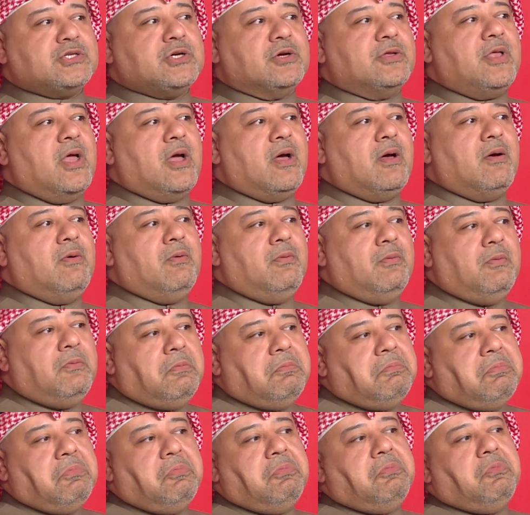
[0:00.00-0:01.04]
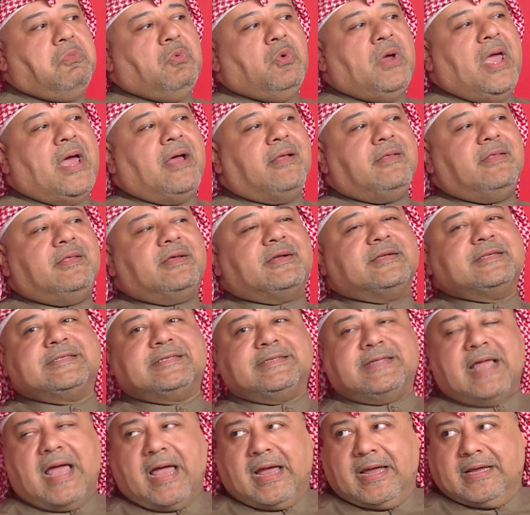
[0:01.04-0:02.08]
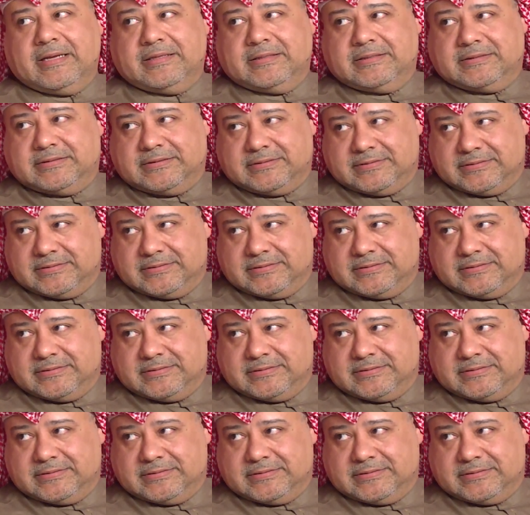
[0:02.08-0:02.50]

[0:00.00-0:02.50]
So now we understand